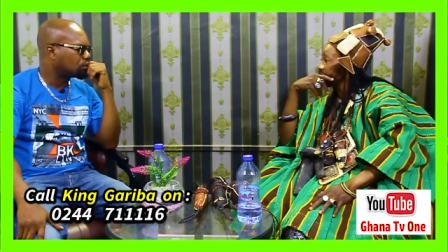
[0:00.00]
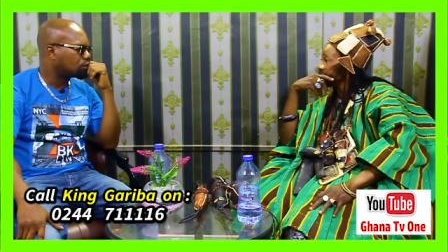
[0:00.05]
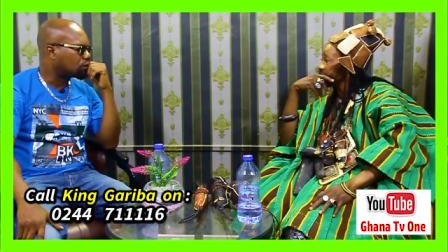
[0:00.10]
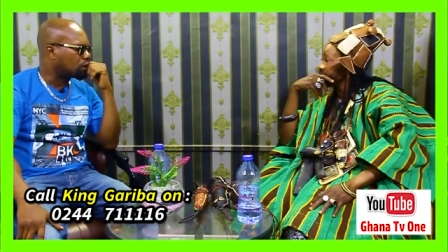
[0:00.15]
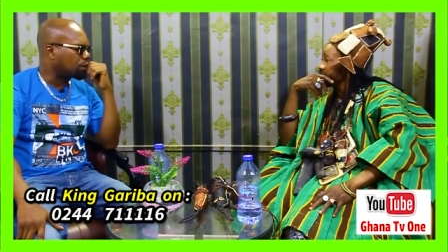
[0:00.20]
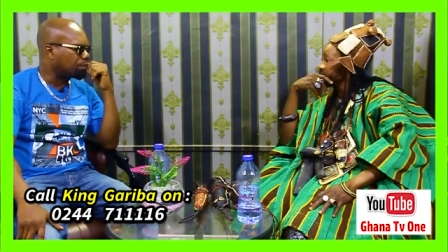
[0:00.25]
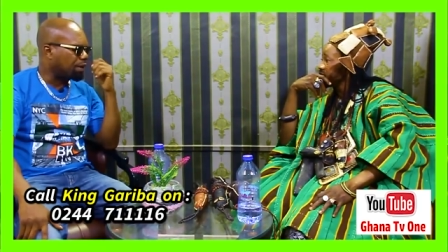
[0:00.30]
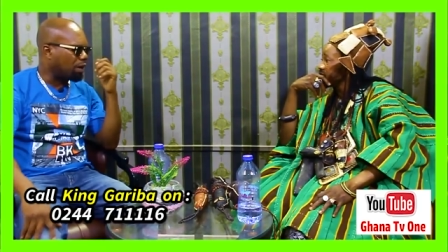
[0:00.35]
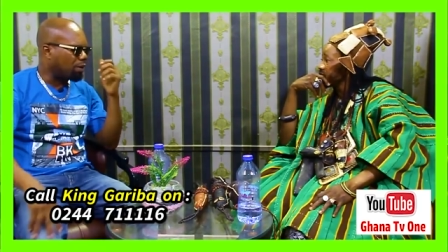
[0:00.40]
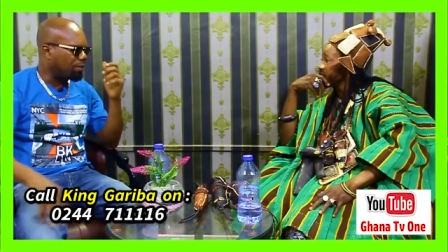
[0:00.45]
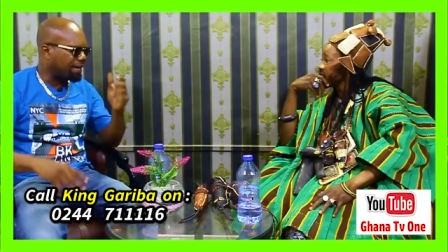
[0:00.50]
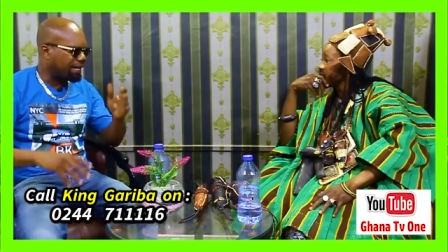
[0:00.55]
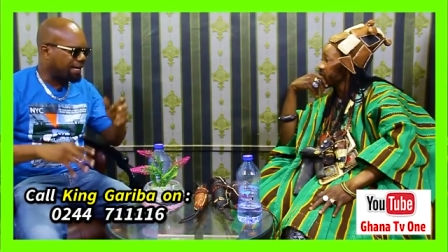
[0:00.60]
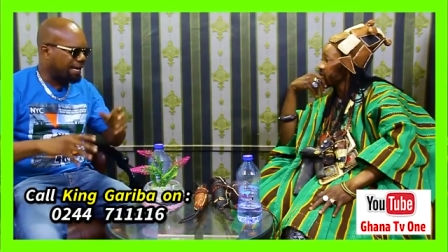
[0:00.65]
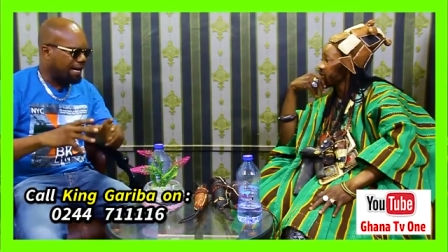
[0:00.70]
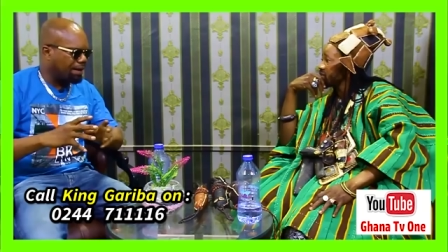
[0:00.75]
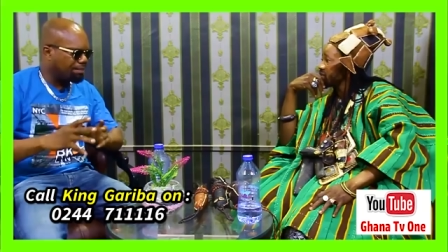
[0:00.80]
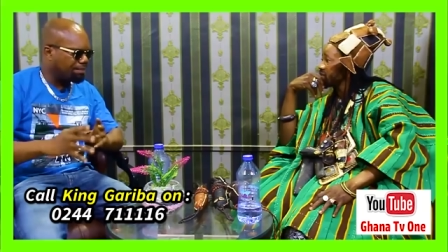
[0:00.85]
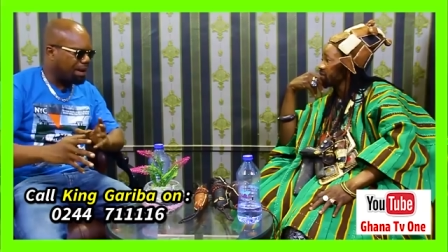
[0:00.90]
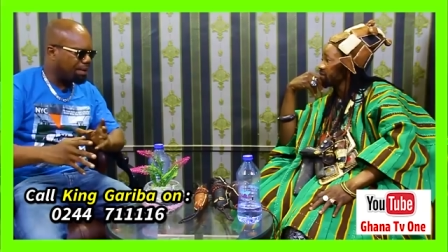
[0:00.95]
so ba we
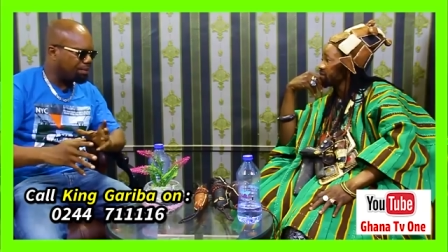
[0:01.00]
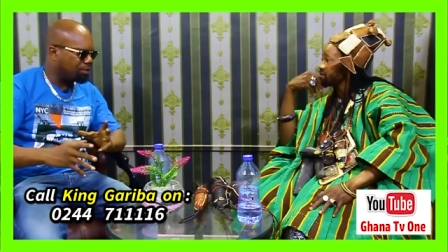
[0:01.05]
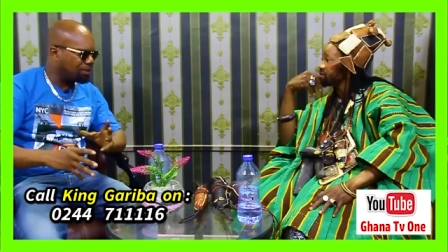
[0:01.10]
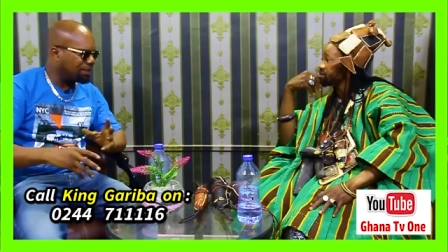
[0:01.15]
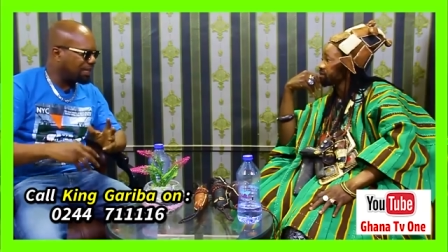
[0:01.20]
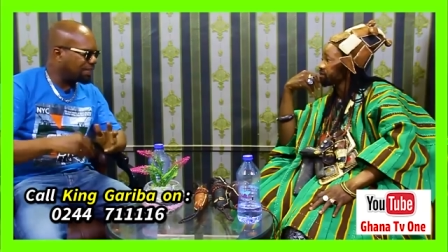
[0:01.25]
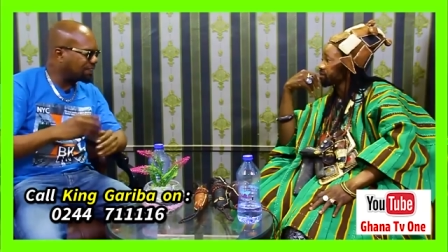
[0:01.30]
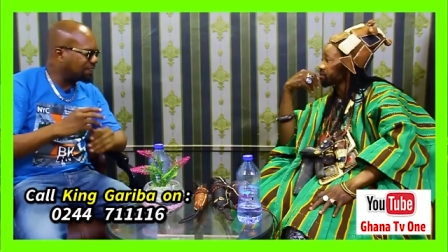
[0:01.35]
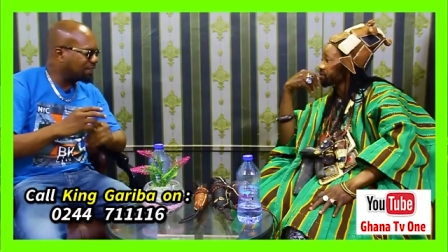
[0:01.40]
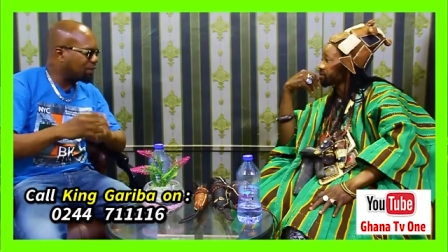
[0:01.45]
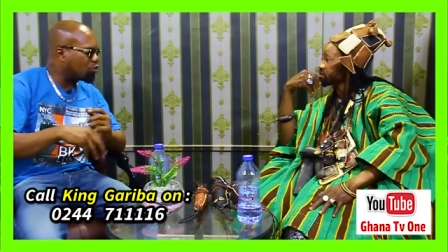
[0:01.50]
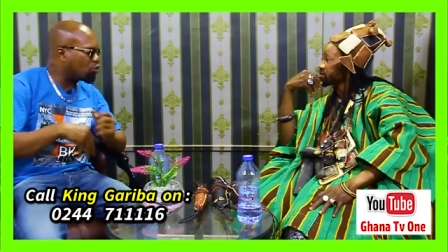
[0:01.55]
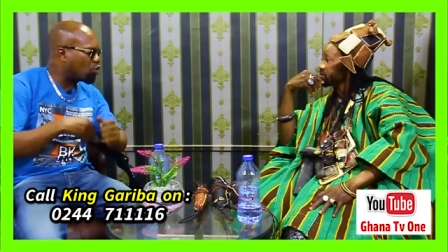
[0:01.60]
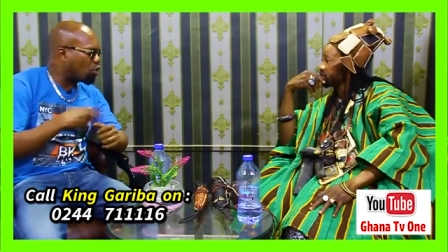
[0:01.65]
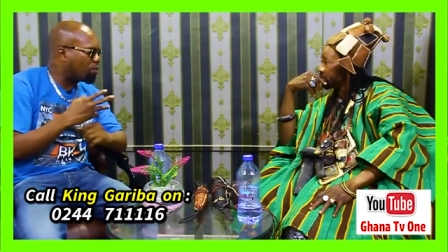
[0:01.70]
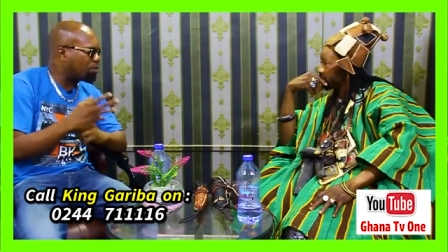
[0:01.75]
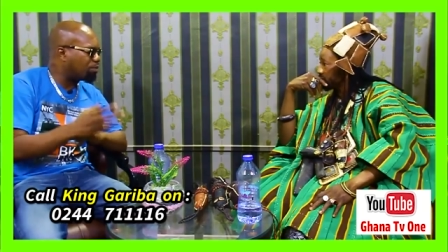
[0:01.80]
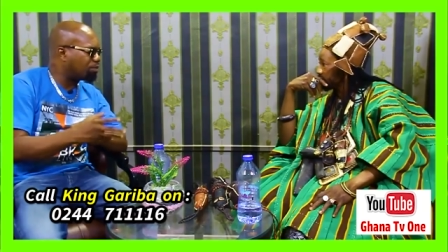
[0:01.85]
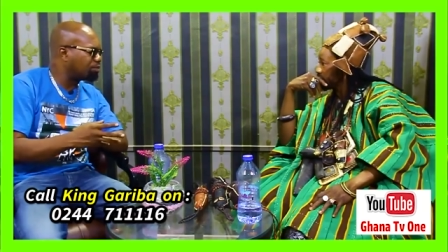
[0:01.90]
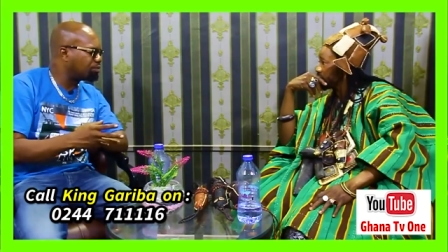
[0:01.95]
kan Bible no de
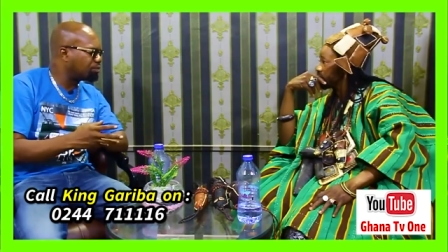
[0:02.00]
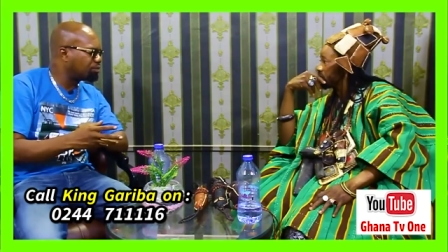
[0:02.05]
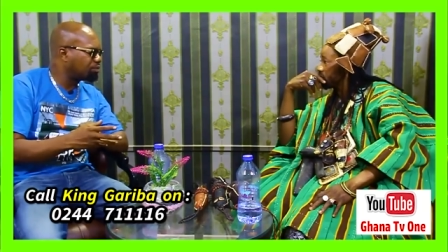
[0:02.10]
ashenkom